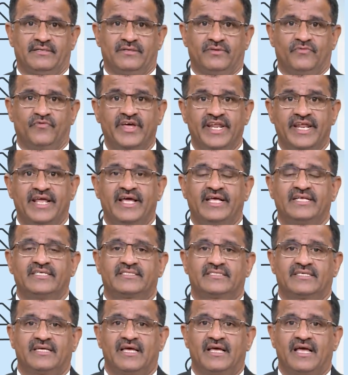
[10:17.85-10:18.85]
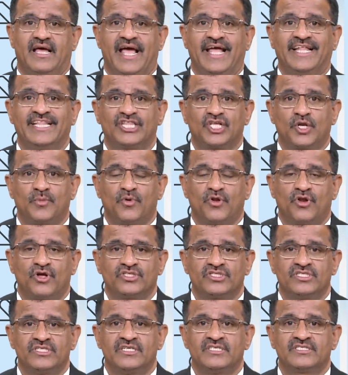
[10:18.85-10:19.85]
whereas
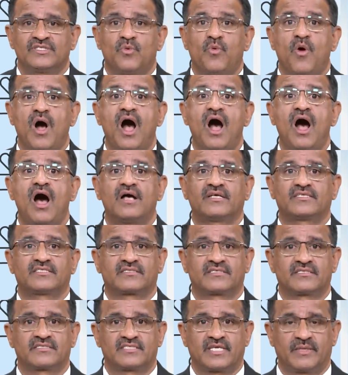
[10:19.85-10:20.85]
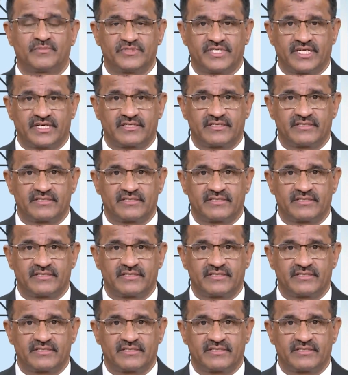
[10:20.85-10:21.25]
anthropology is a vast subject.